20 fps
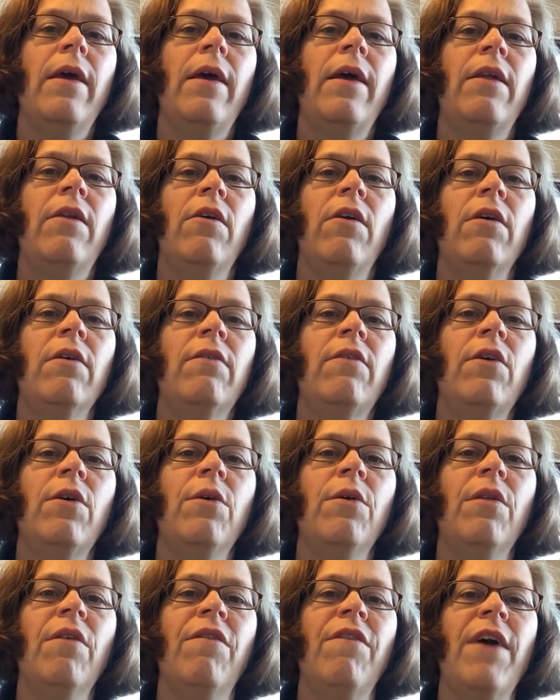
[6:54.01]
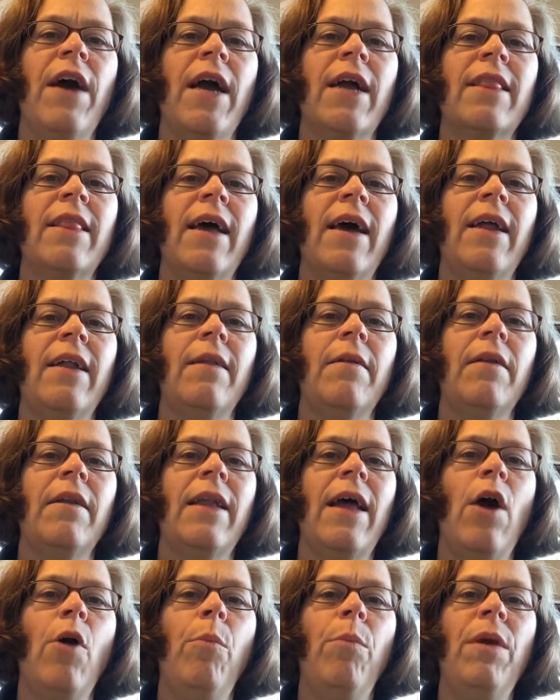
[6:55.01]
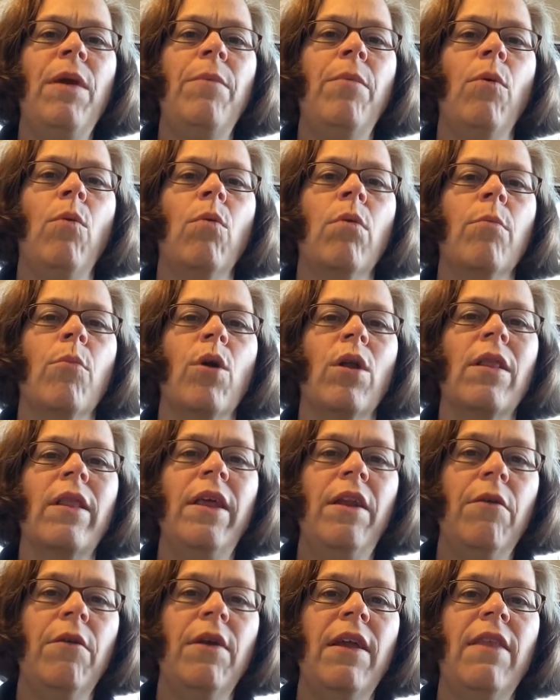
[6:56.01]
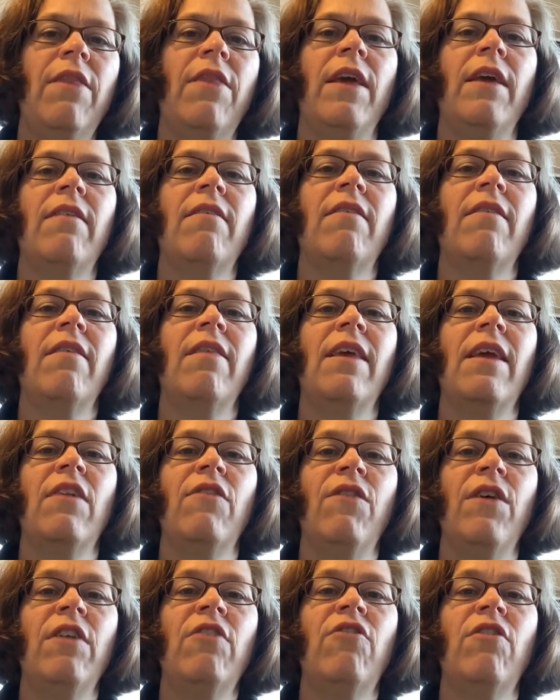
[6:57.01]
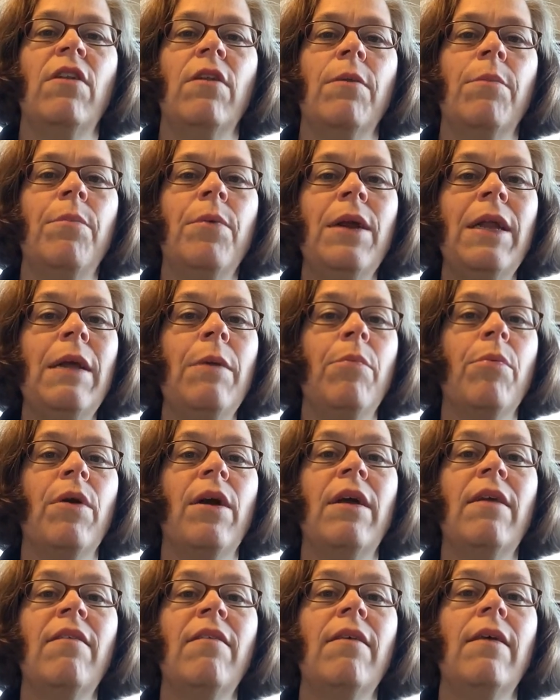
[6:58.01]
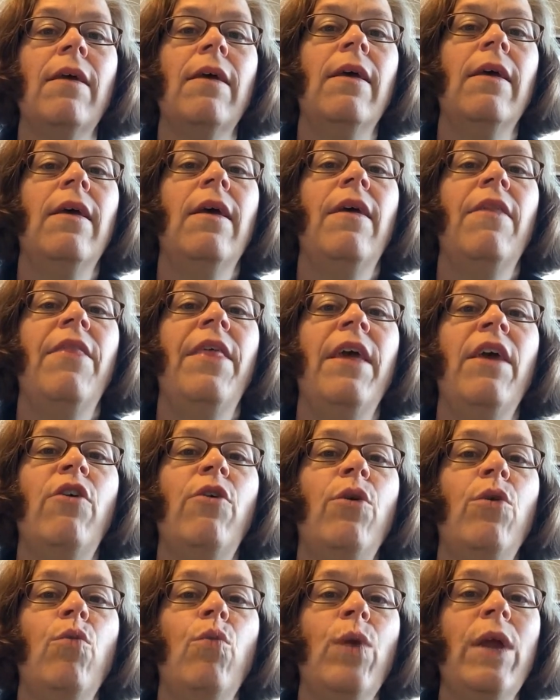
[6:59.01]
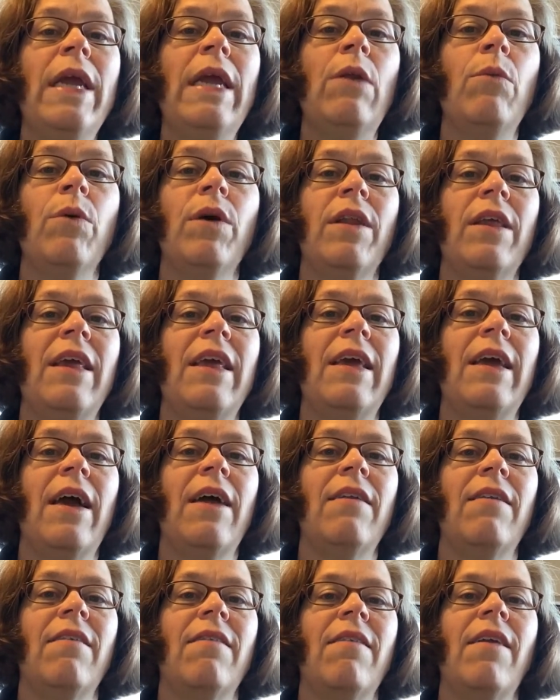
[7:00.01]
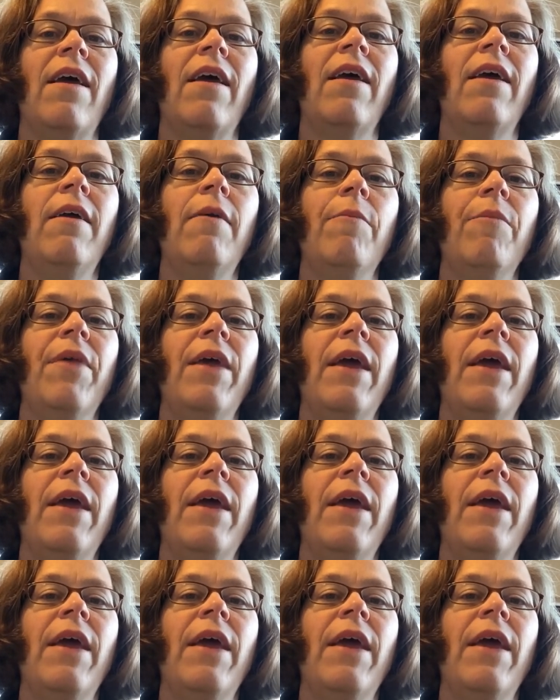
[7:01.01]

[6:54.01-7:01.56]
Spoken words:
And also the fact that now people were more literate thanks to the invention of the printing press, they could read what he had to say,